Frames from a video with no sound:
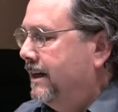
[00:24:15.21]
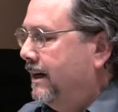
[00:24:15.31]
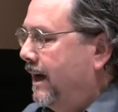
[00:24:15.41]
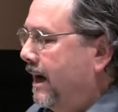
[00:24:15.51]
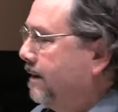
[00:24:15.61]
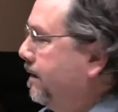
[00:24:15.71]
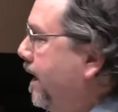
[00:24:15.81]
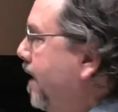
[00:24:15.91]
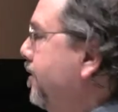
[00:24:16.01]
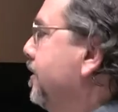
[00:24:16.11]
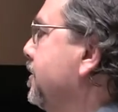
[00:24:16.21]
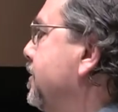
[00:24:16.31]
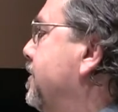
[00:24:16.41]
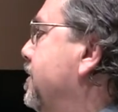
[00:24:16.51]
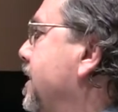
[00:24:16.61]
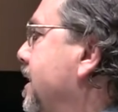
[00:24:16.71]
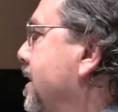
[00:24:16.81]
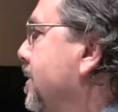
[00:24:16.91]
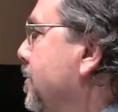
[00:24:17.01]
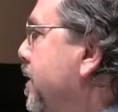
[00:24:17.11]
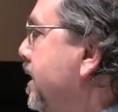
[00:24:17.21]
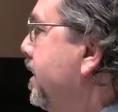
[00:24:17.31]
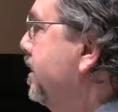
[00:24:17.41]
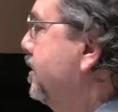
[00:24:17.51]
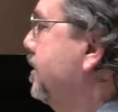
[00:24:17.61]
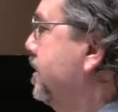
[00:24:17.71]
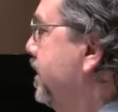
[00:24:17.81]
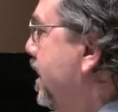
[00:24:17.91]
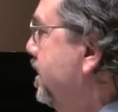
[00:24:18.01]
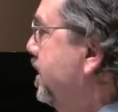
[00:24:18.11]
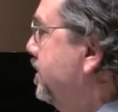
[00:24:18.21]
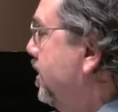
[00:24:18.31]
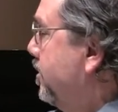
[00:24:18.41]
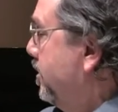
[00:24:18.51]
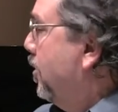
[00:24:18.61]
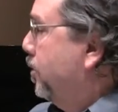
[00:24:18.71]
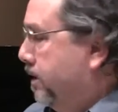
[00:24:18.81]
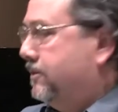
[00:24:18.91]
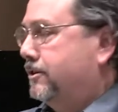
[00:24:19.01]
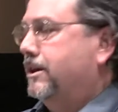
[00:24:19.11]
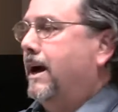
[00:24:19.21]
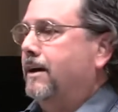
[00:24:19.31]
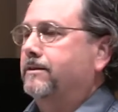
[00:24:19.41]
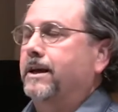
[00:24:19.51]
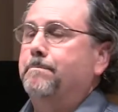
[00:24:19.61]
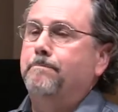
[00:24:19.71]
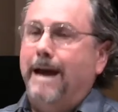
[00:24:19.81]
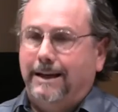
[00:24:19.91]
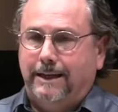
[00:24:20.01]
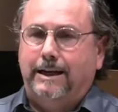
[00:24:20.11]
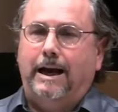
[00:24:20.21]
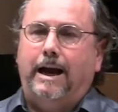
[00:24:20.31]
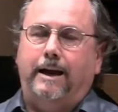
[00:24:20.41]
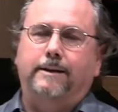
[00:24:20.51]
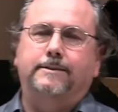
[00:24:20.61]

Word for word: And Heather's wee little youngest or oldest child named Malachi